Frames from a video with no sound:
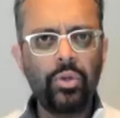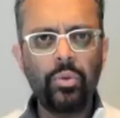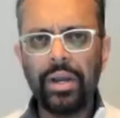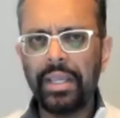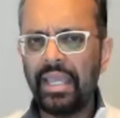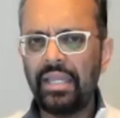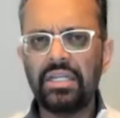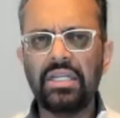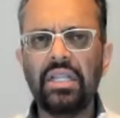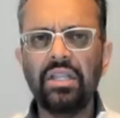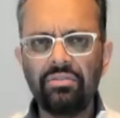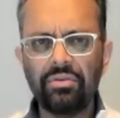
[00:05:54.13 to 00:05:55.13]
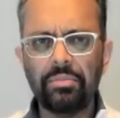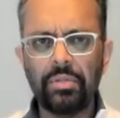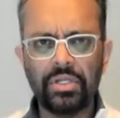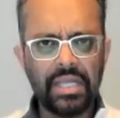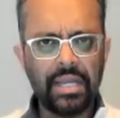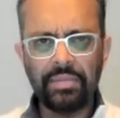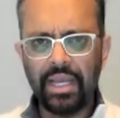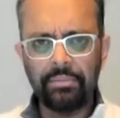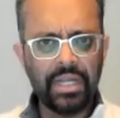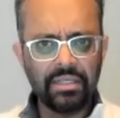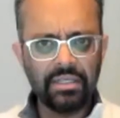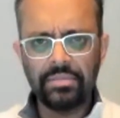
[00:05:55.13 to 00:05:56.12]
I get deliverables? I'm
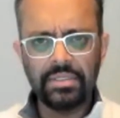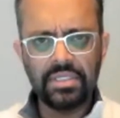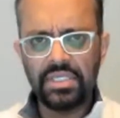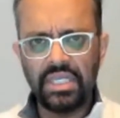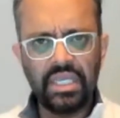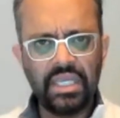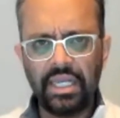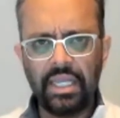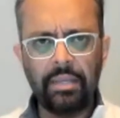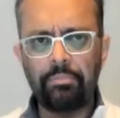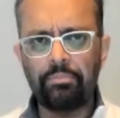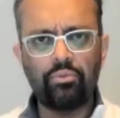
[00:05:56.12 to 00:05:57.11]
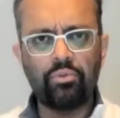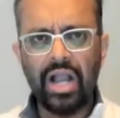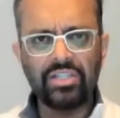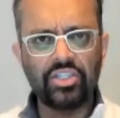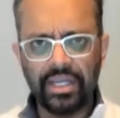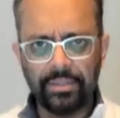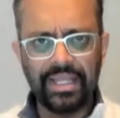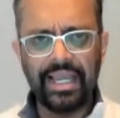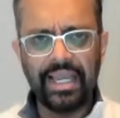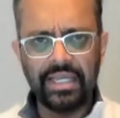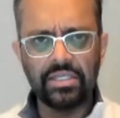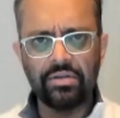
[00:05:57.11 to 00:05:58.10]
not seeing any project
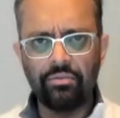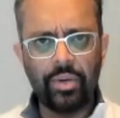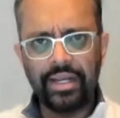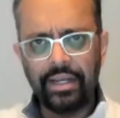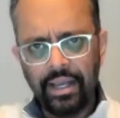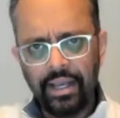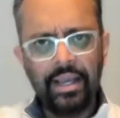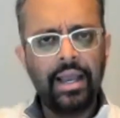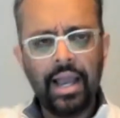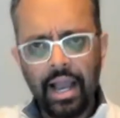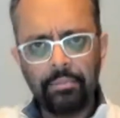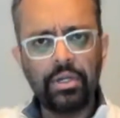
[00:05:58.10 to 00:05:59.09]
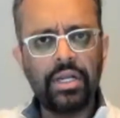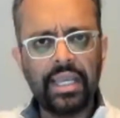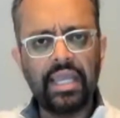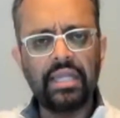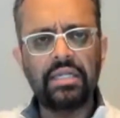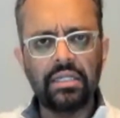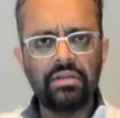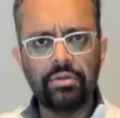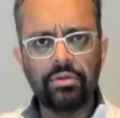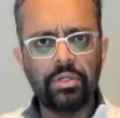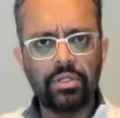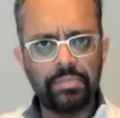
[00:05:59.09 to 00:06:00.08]
plans of when I'm going to get
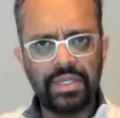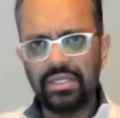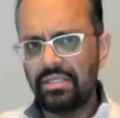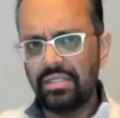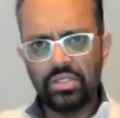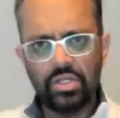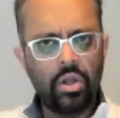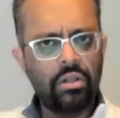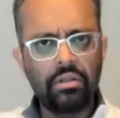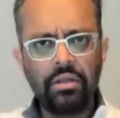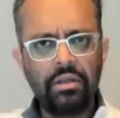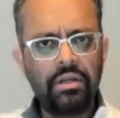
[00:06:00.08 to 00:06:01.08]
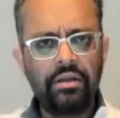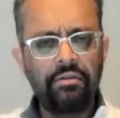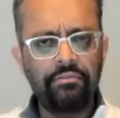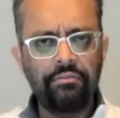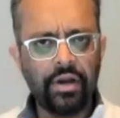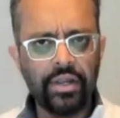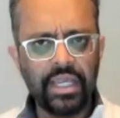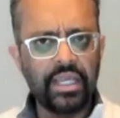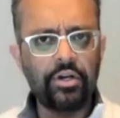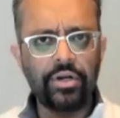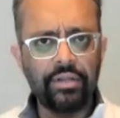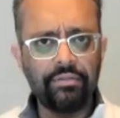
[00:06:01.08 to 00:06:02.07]
deliverables, because it's all very
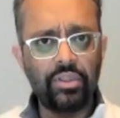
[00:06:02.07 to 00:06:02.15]
iterative.